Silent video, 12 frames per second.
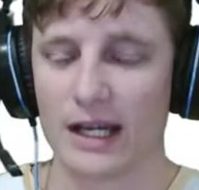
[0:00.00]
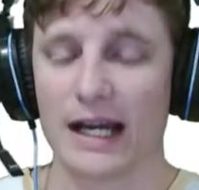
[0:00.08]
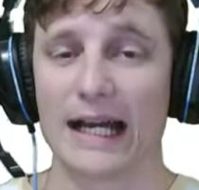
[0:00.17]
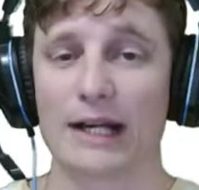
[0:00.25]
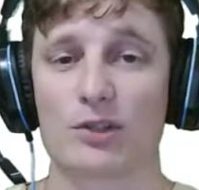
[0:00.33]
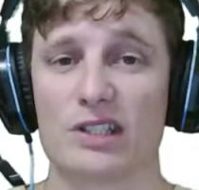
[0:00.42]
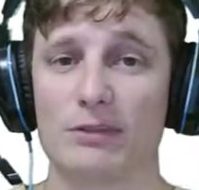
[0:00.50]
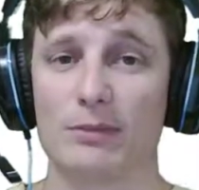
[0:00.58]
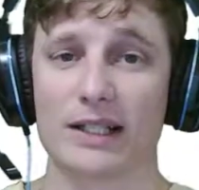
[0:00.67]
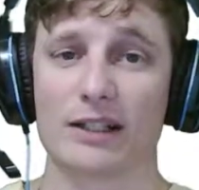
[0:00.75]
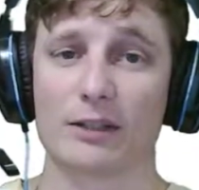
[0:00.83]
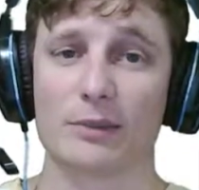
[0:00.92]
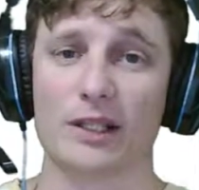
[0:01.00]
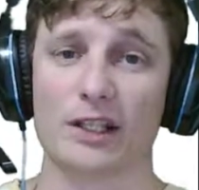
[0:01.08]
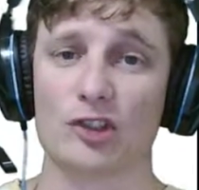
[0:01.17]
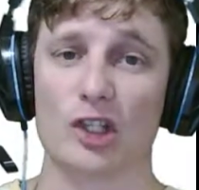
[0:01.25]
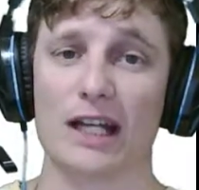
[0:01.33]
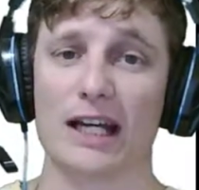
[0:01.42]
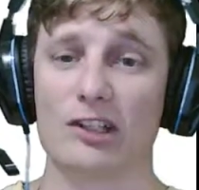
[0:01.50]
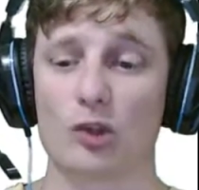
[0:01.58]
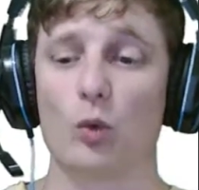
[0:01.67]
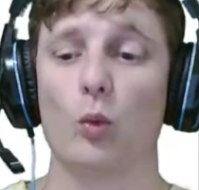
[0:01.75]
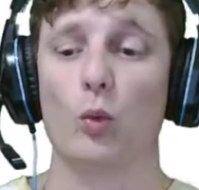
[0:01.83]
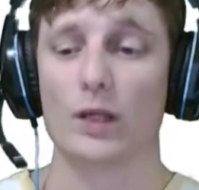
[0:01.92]
I received my document on July
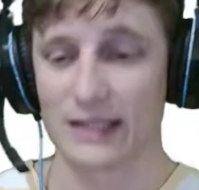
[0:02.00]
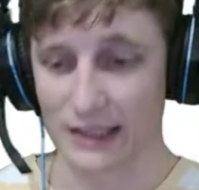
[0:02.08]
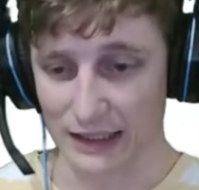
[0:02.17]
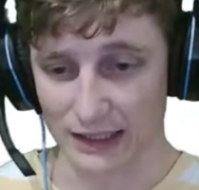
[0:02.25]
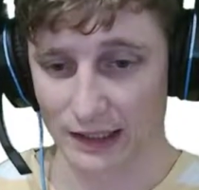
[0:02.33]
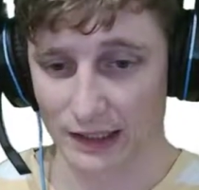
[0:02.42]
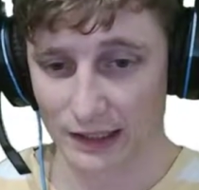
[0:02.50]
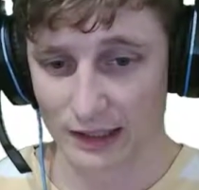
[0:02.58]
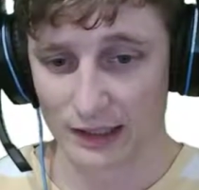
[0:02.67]
20th.